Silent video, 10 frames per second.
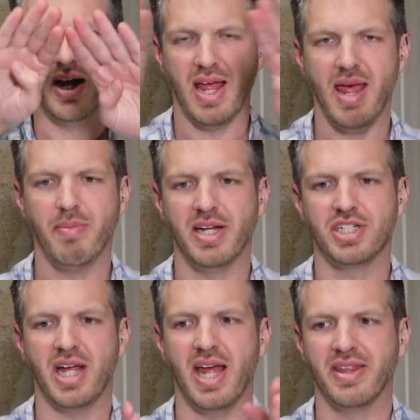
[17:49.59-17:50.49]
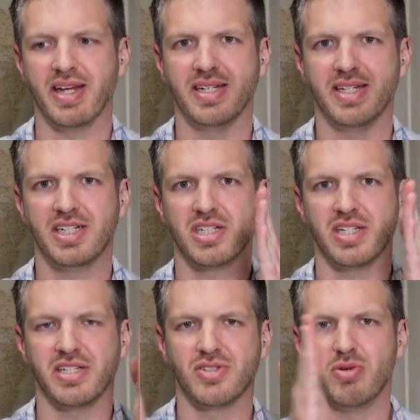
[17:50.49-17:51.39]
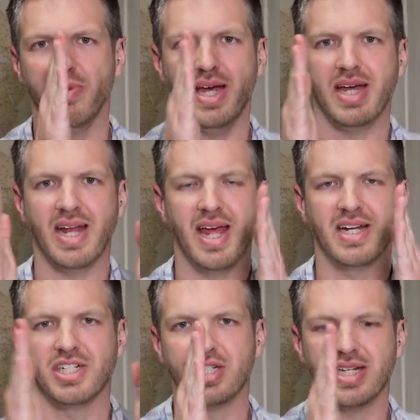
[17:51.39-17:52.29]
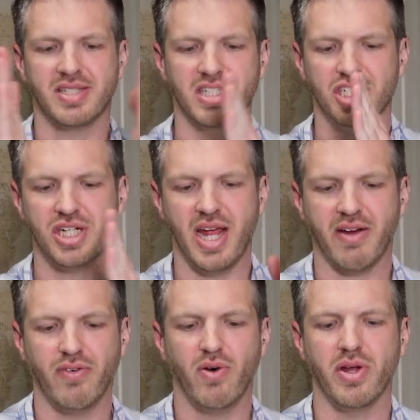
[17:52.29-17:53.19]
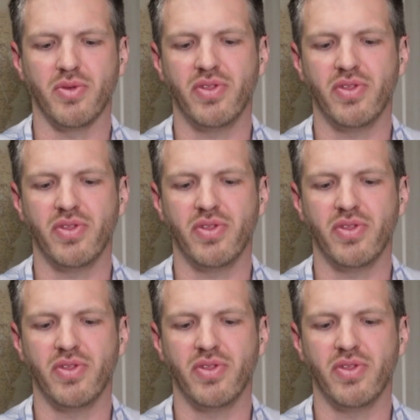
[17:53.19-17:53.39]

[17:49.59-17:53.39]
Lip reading: image and then digitally zoom in and adjust the shake for you.